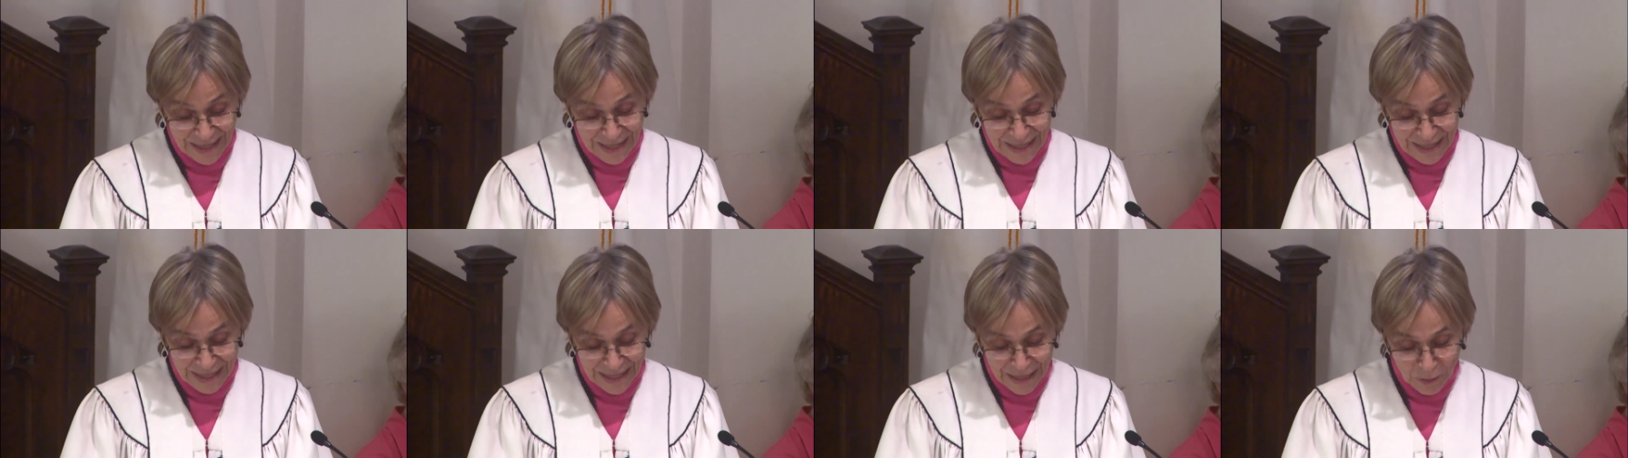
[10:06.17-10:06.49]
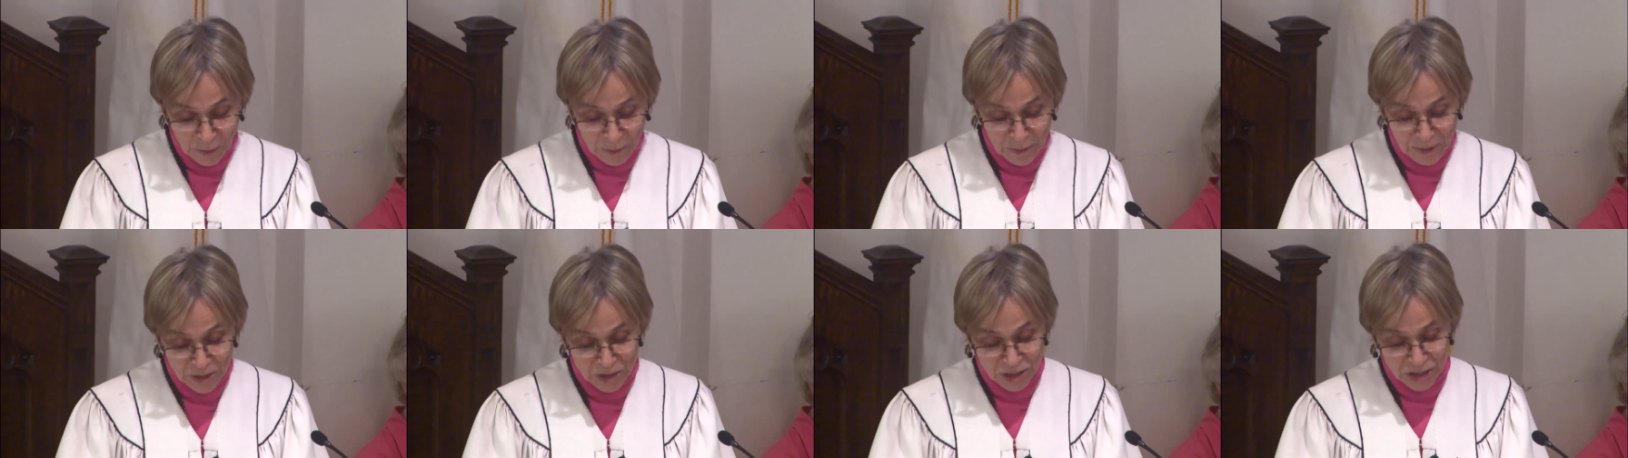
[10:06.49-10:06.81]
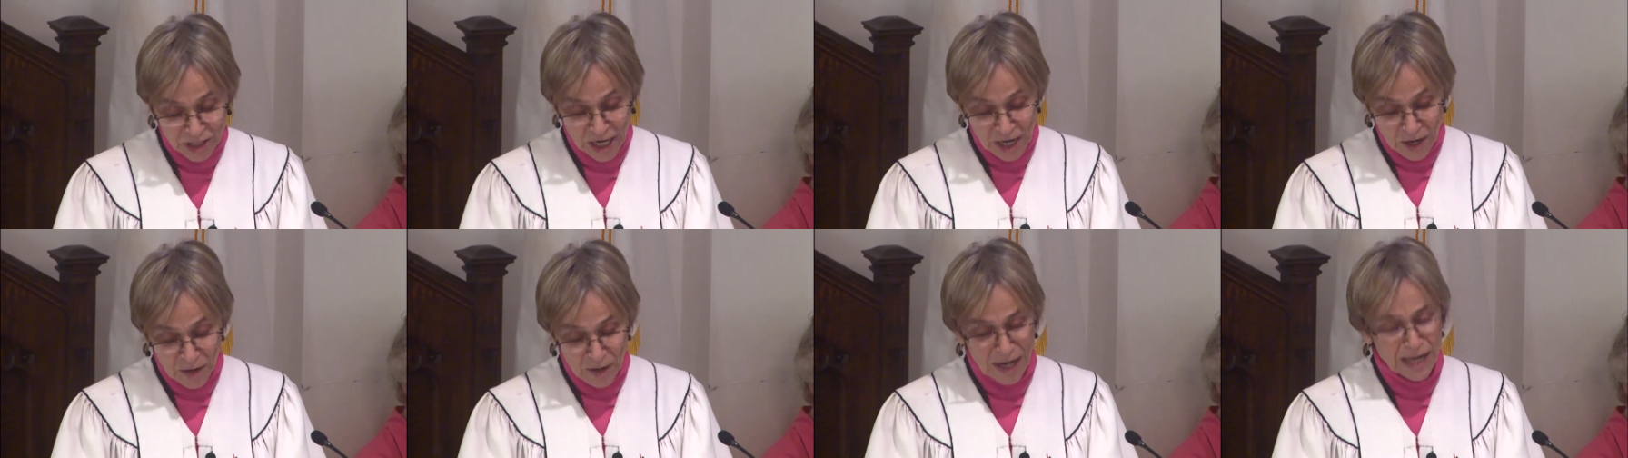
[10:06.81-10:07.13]
They will be
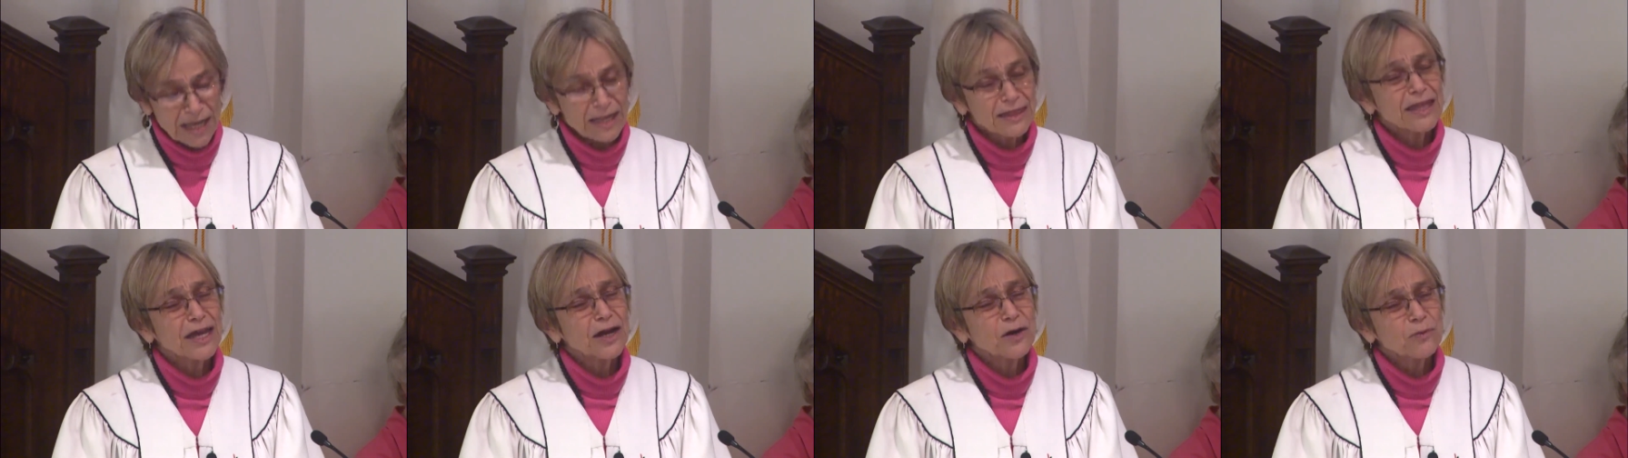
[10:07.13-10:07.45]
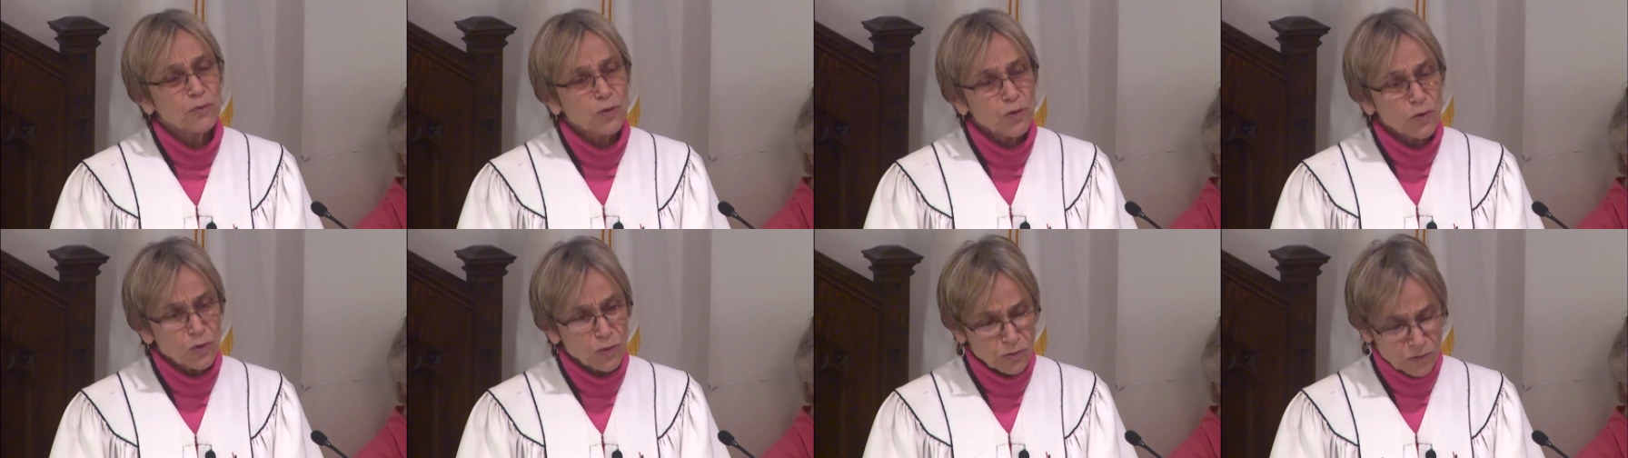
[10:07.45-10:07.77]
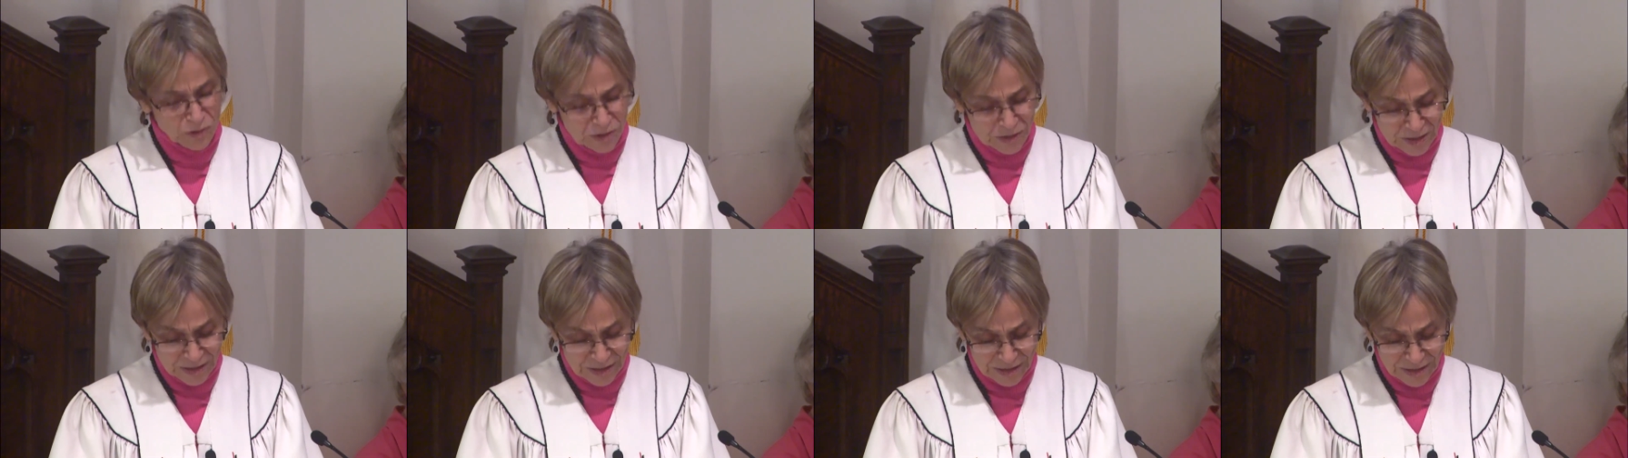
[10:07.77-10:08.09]
sharing their
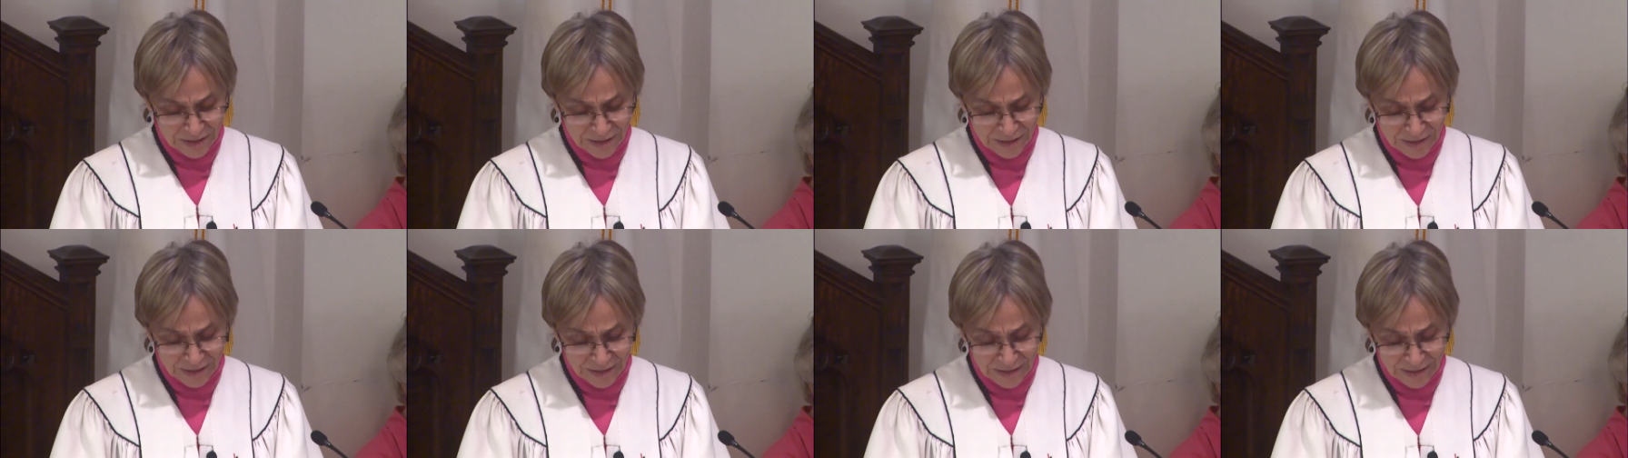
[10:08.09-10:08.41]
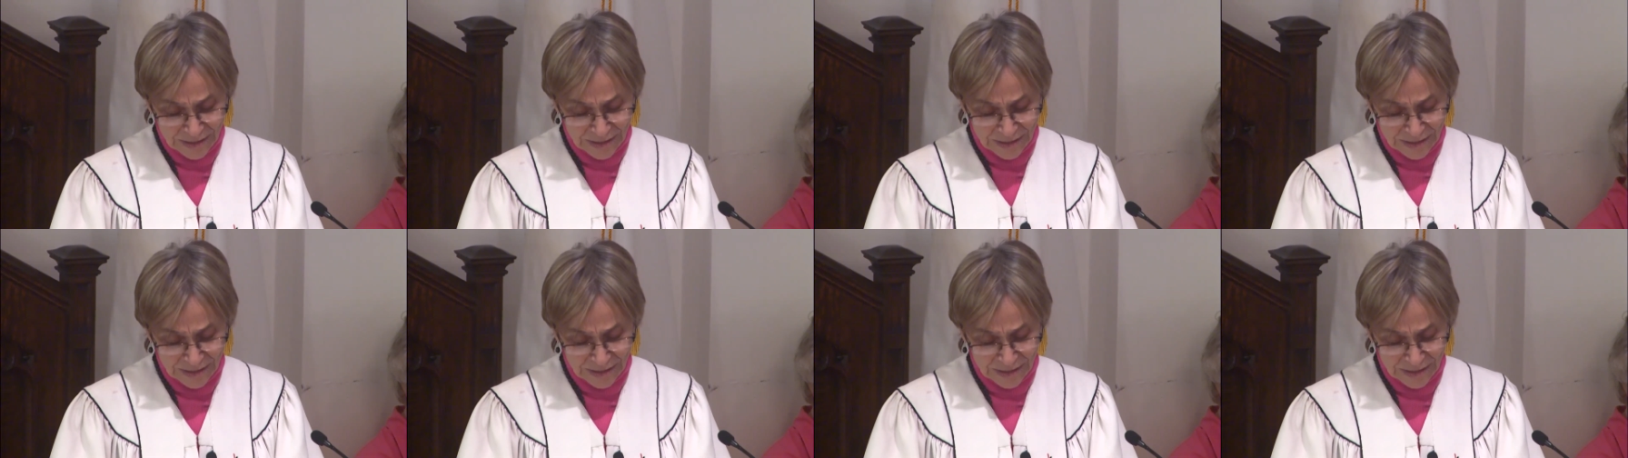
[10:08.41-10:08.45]
wounds.